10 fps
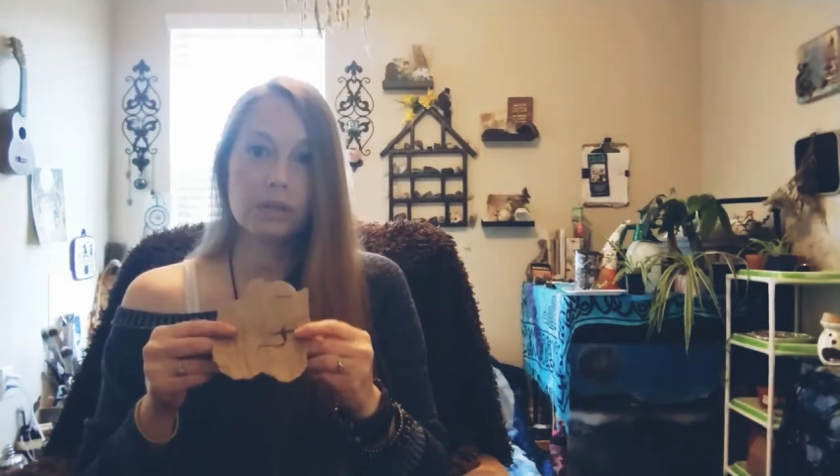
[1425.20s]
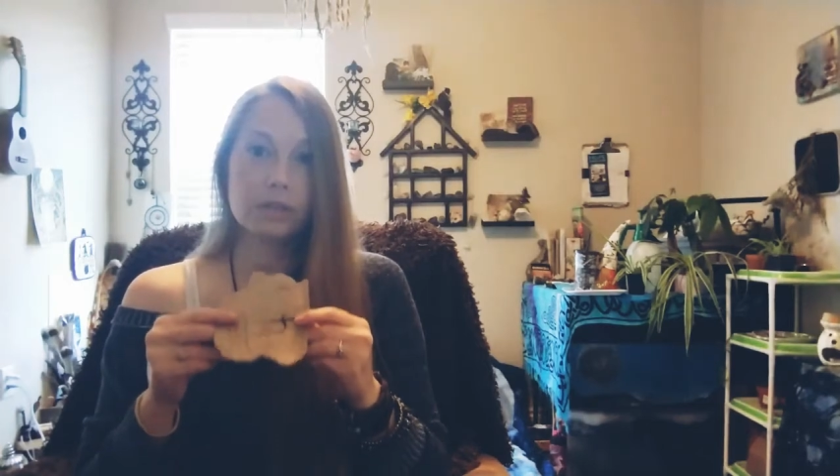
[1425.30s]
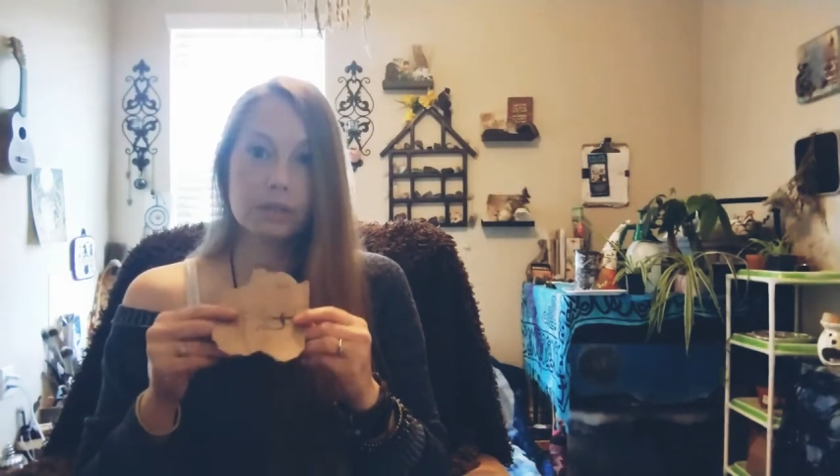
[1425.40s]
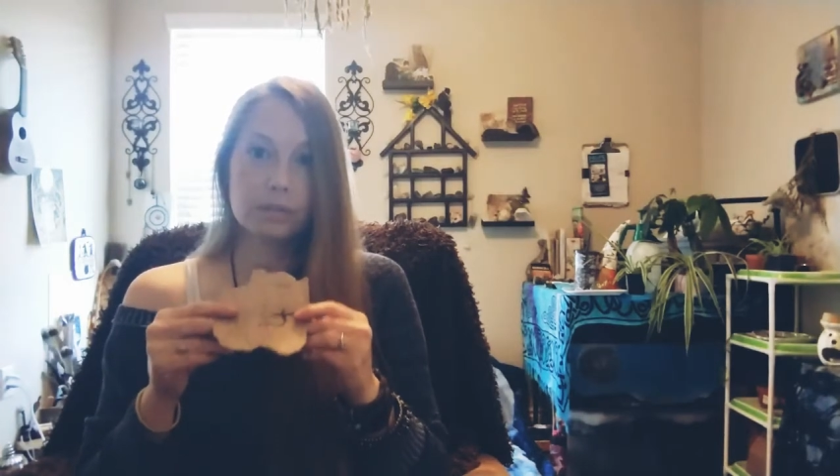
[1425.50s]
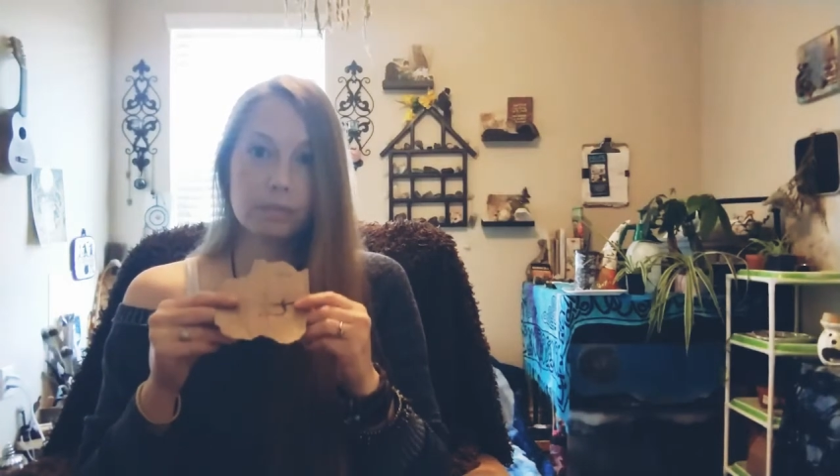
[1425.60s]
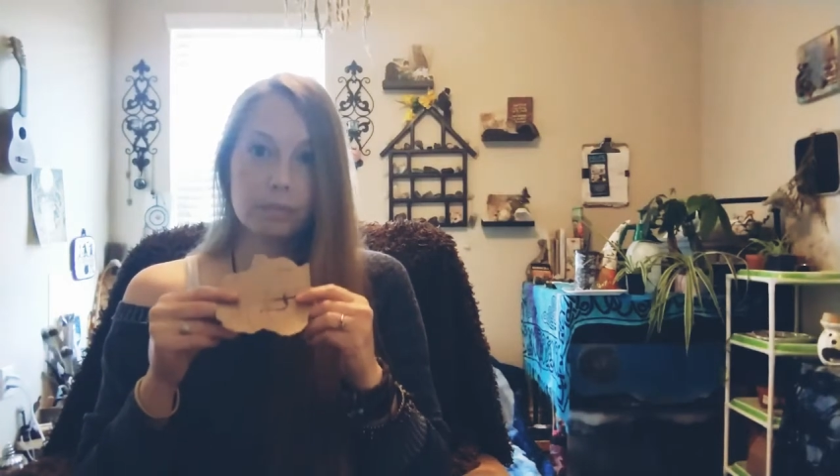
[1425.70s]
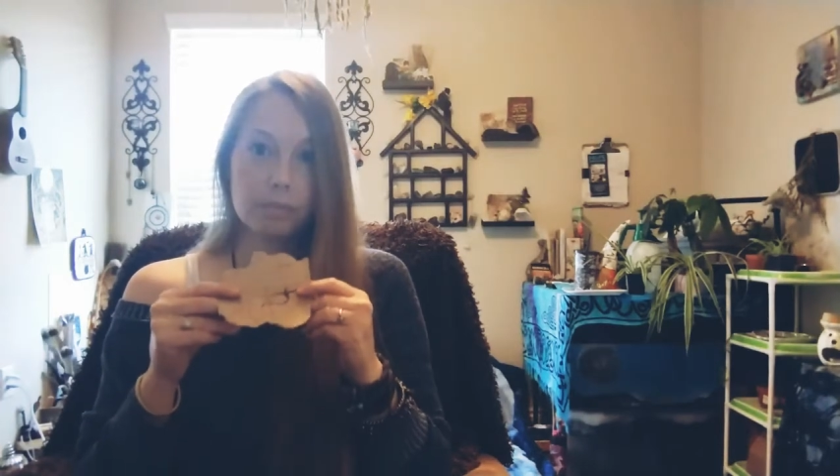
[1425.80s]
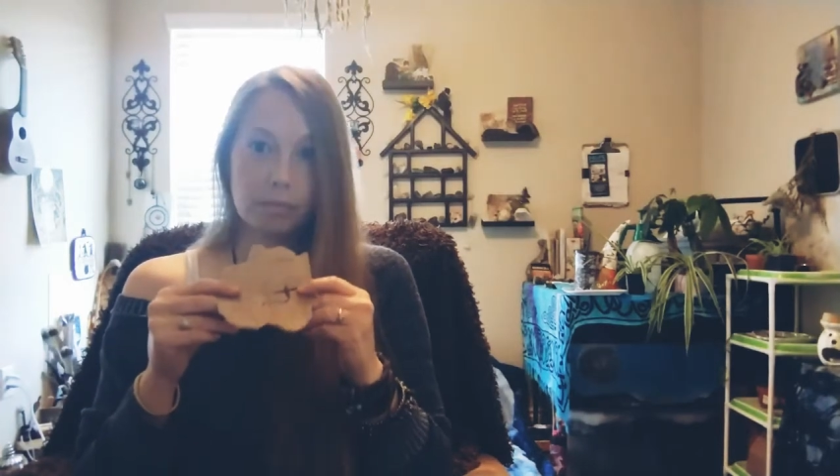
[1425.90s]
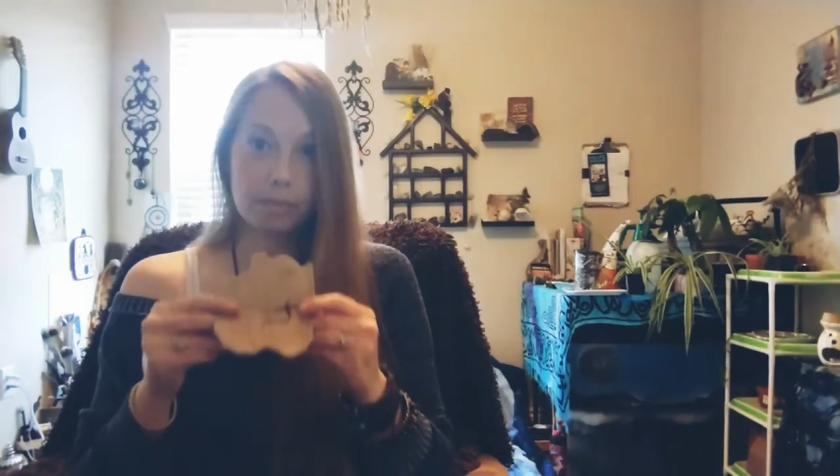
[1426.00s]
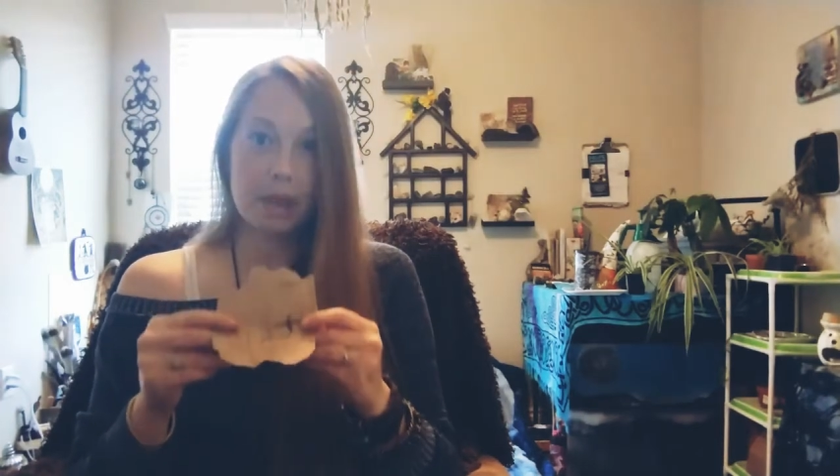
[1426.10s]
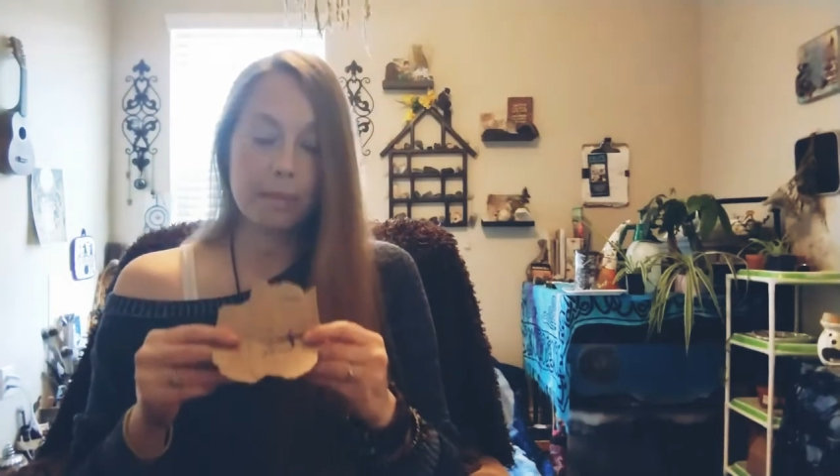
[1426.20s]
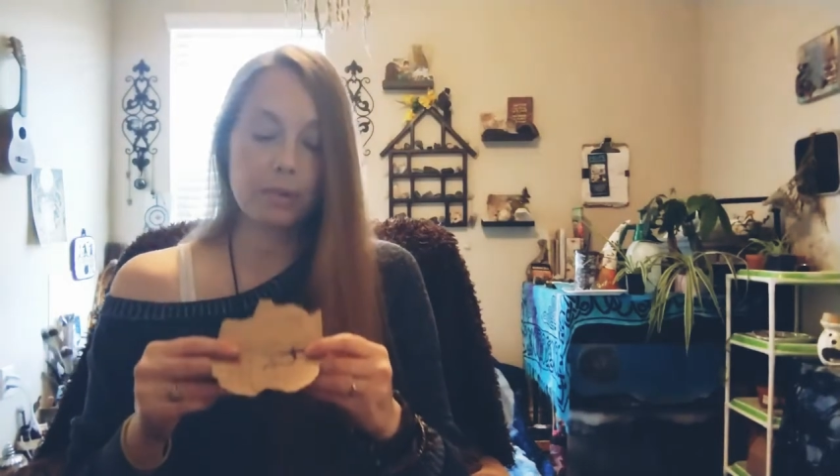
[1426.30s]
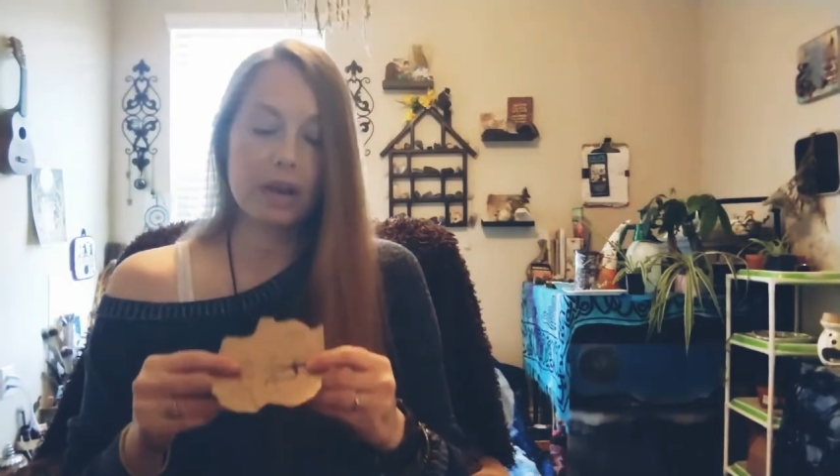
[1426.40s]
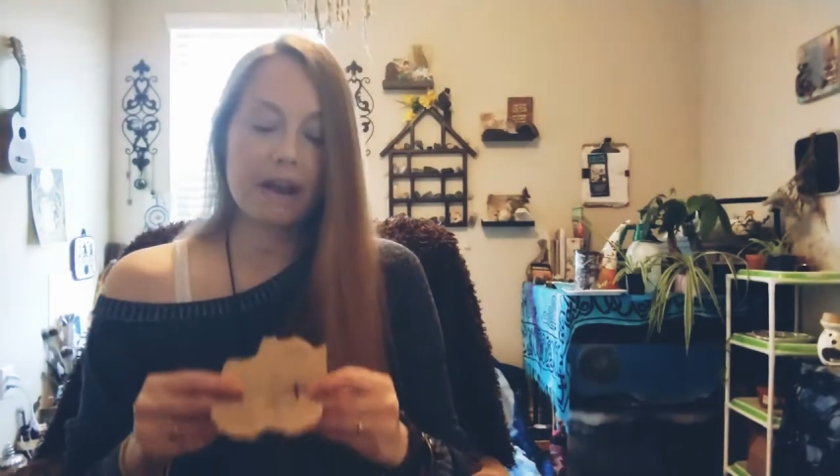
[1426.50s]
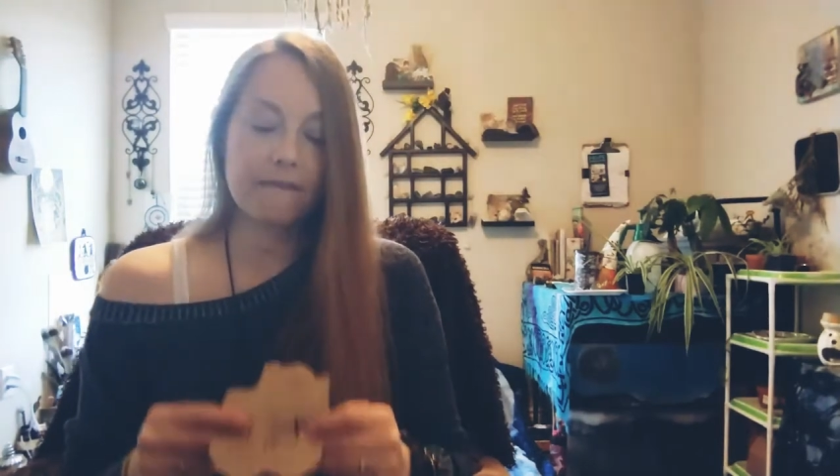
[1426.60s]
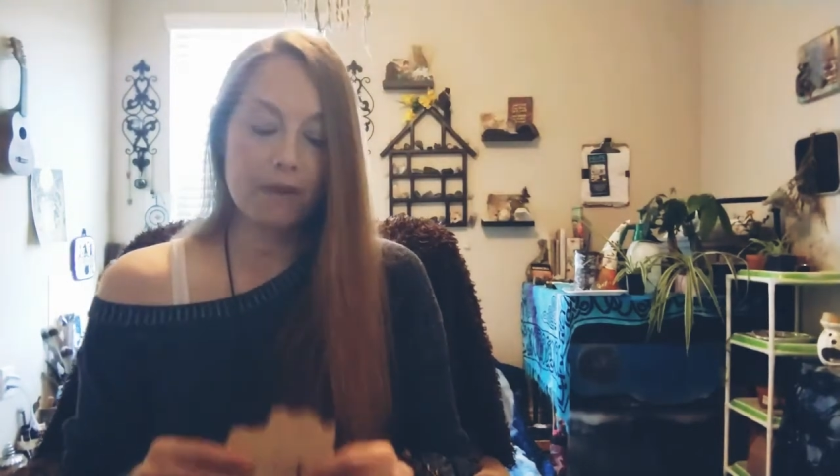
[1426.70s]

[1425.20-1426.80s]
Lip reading: this paper, and I